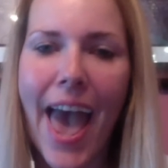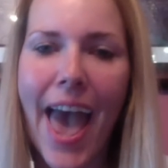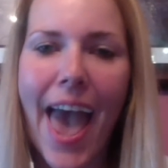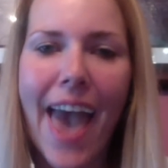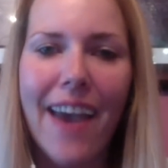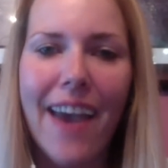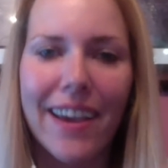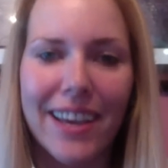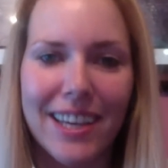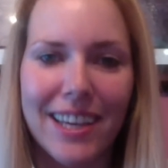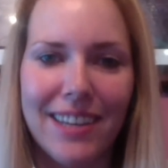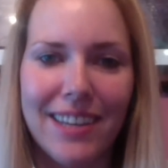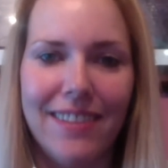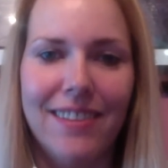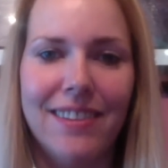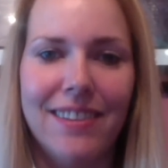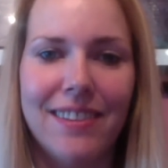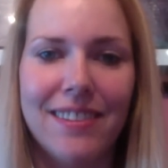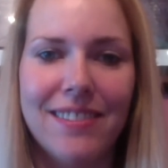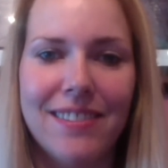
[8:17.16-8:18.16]
And get
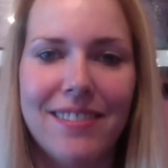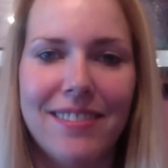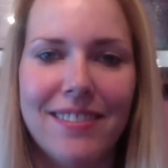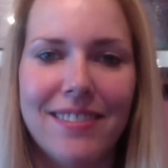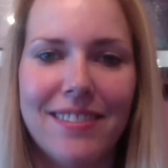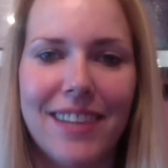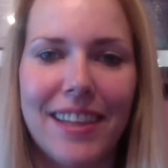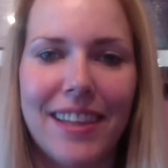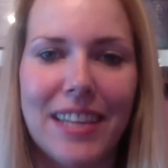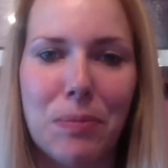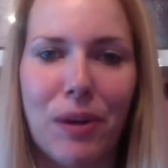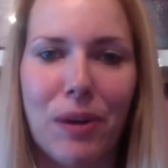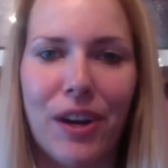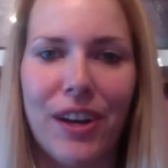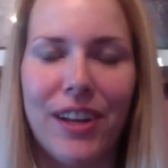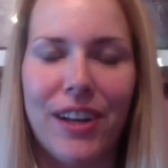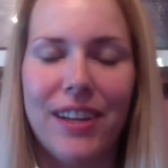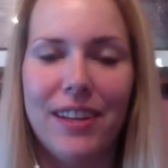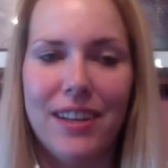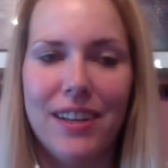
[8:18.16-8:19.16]
this part,
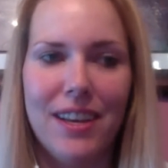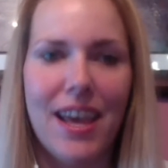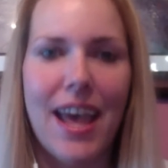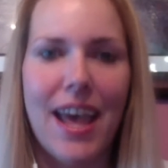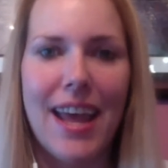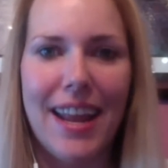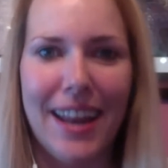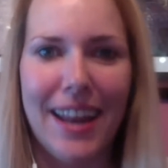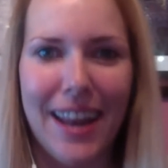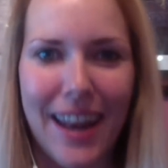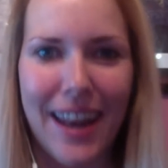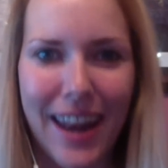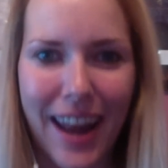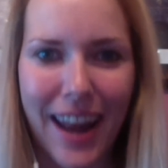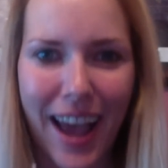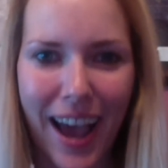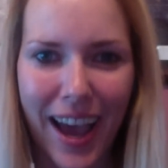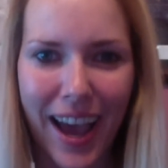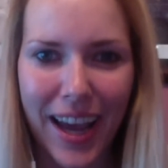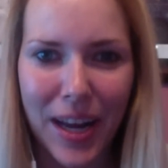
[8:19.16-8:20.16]

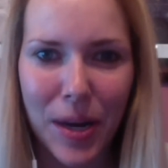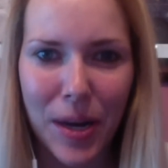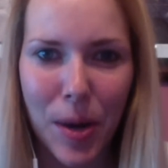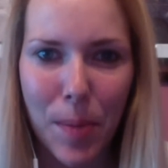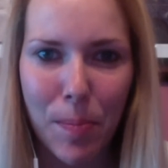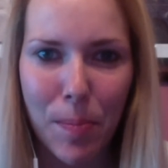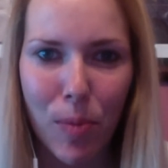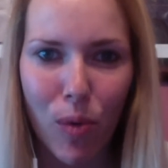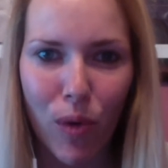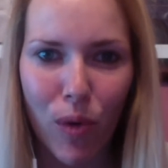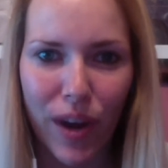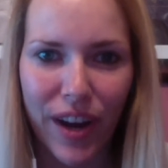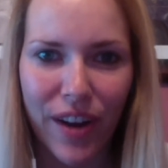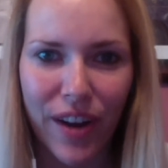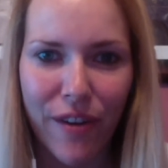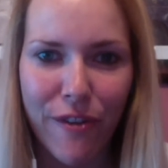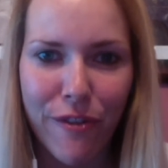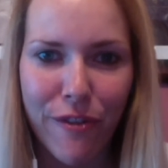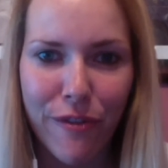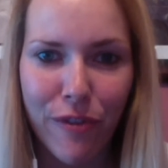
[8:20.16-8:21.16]

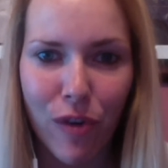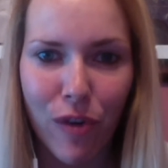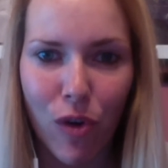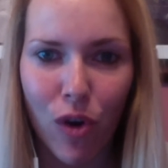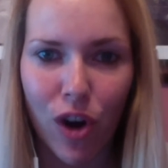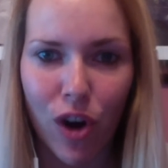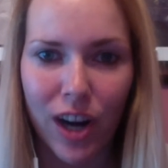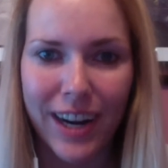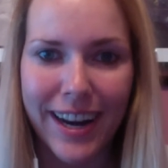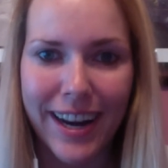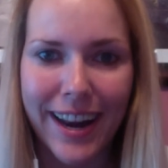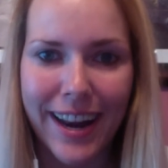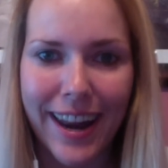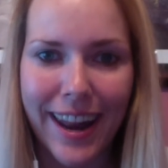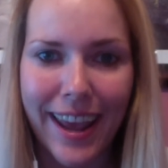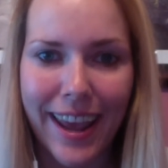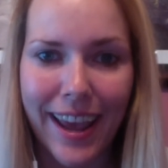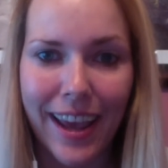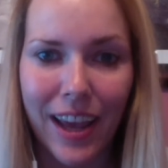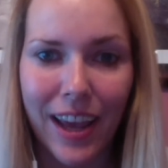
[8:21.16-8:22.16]
9.4
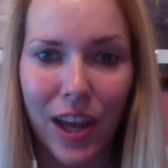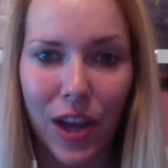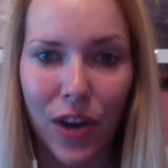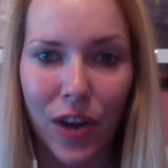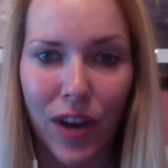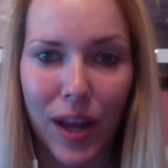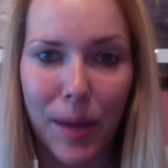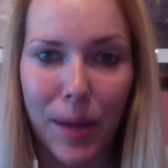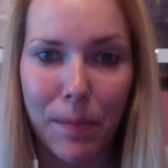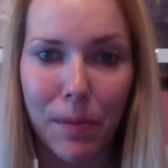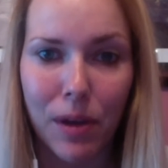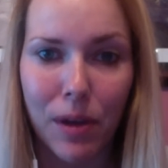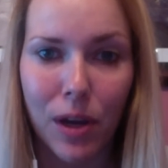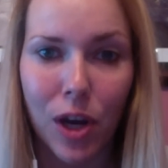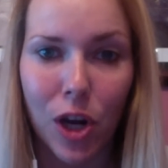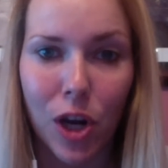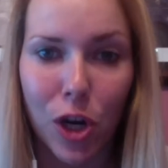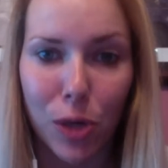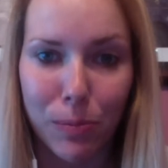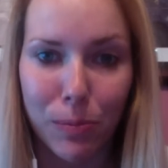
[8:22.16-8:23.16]
net gram
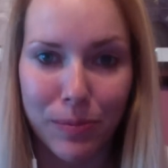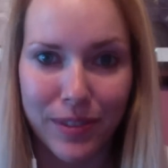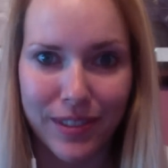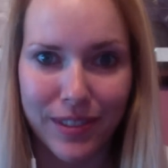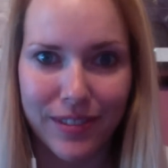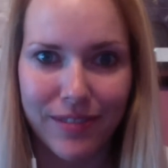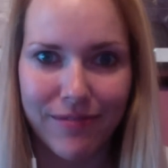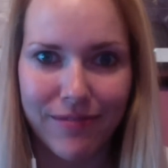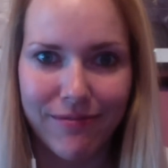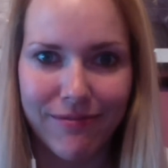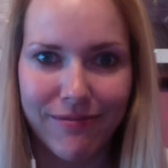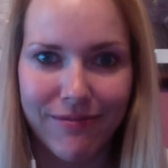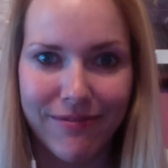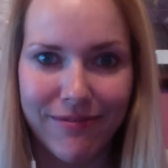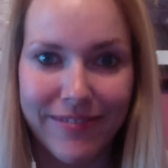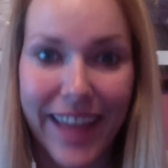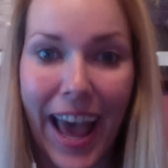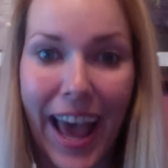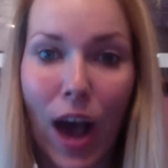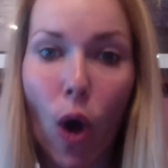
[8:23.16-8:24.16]
carbs.
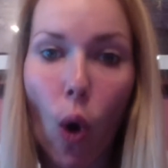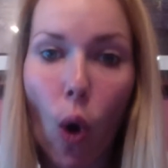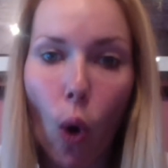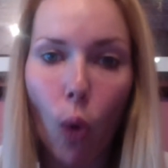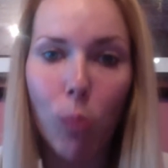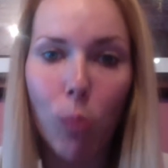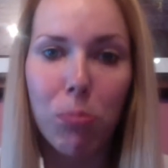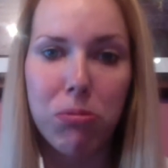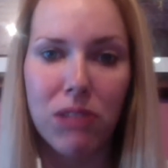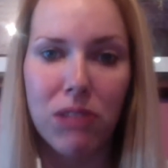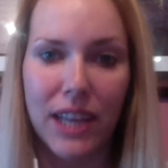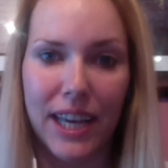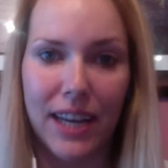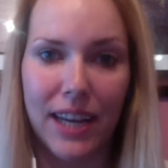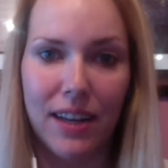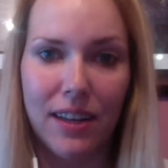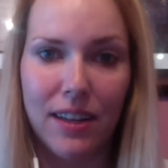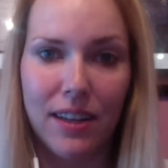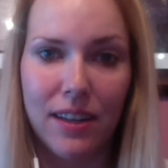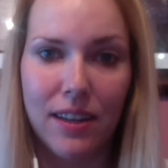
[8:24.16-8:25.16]
That whole
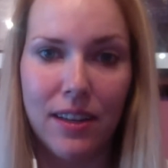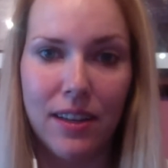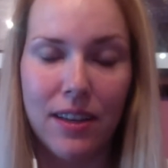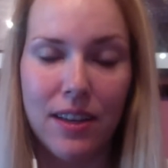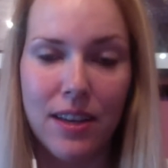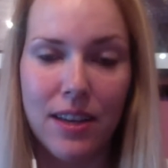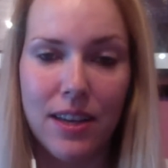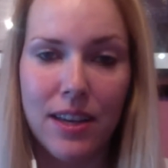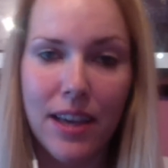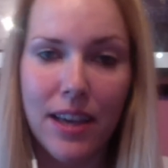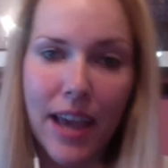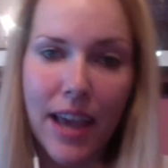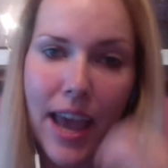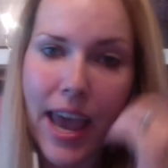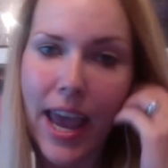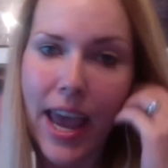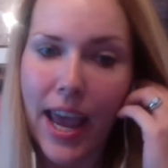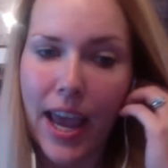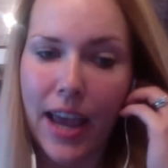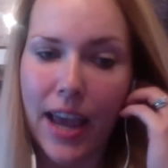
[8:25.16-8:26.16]
plate.
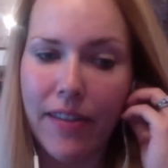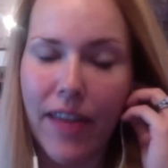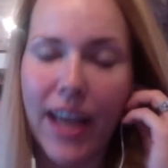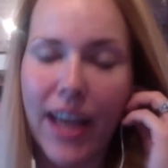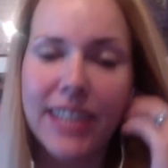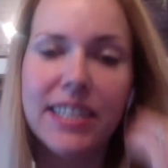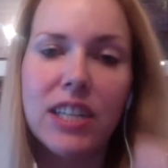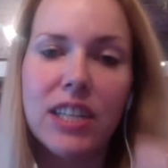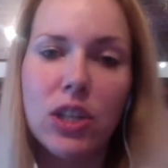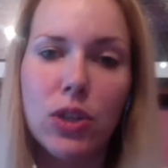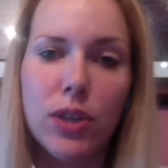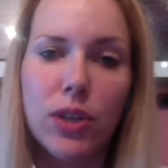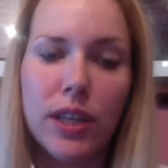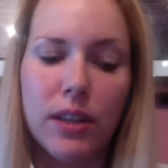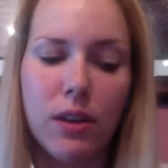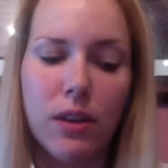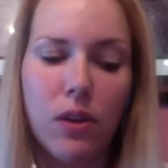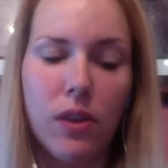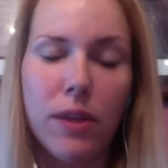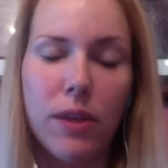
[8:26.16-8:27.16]
And that's
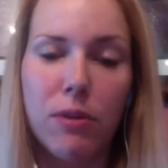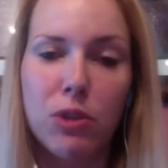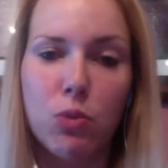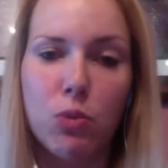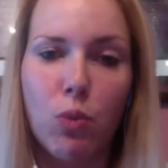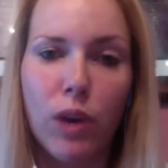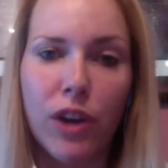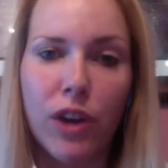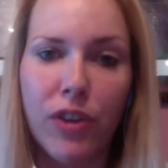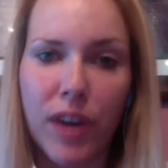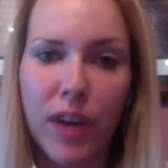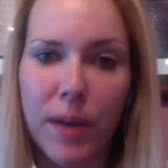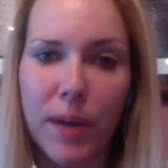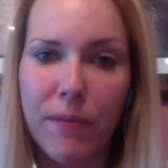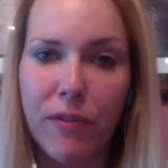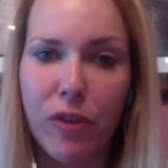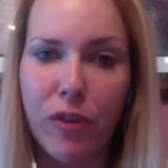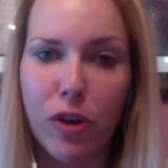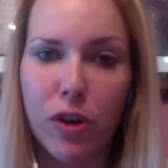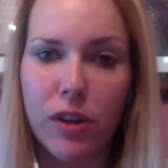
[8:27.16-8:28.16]
including, there was 1 gram
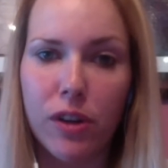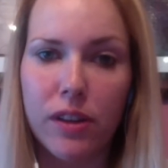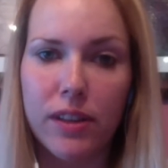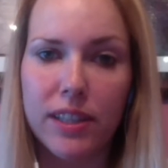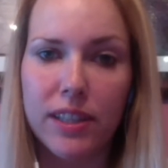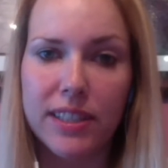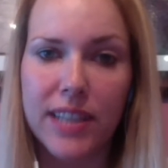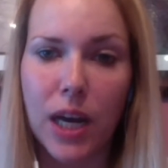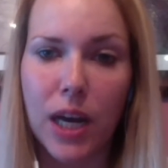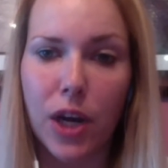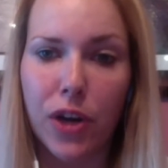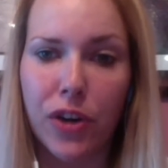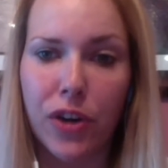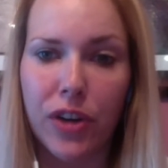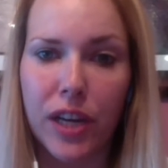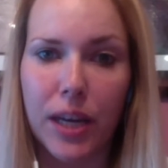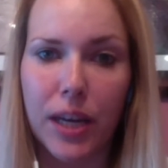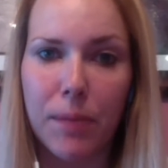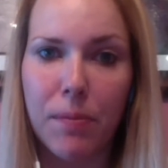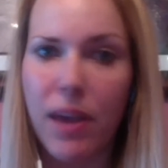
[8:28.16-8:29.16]
for the sour
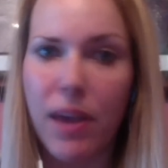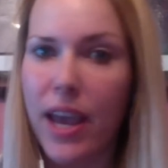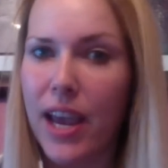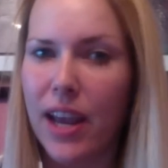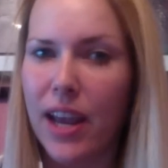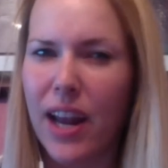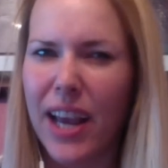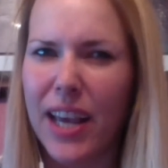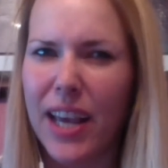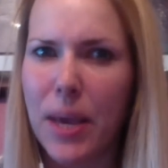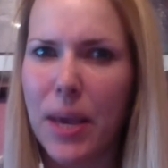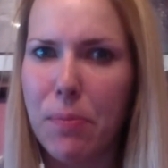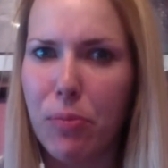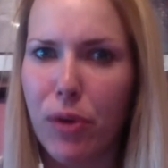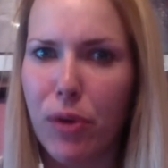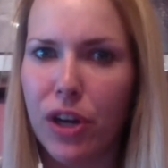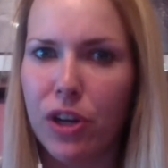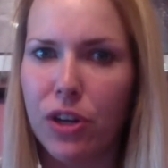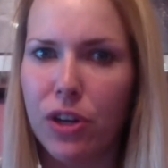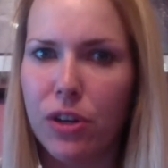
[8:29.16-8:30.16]
cream, and I get
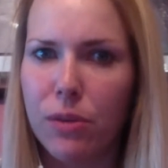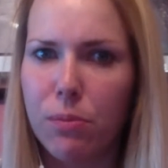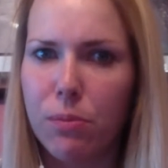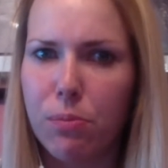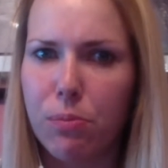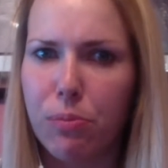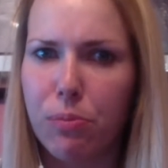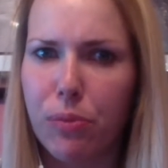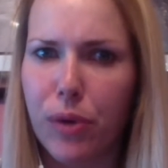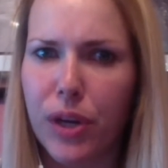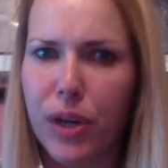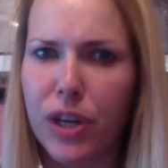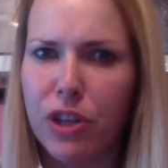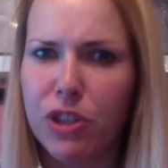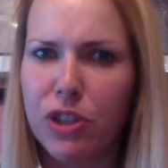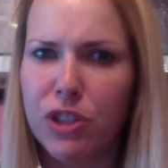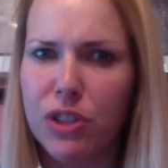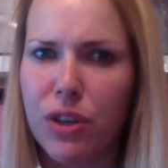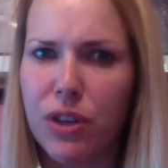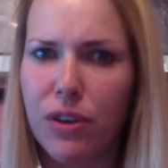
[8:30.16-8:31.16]

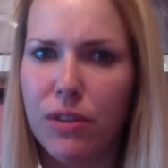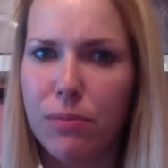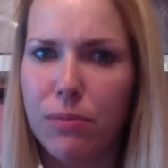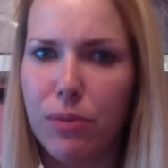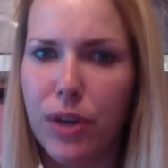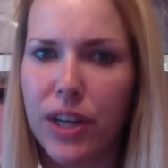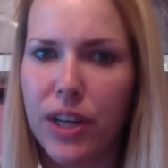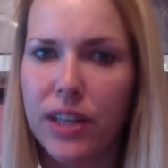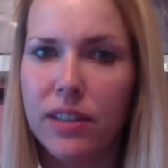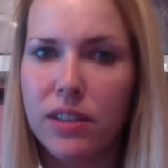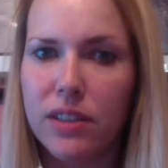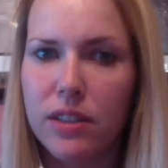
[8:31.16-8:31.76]
Breakerstone brand,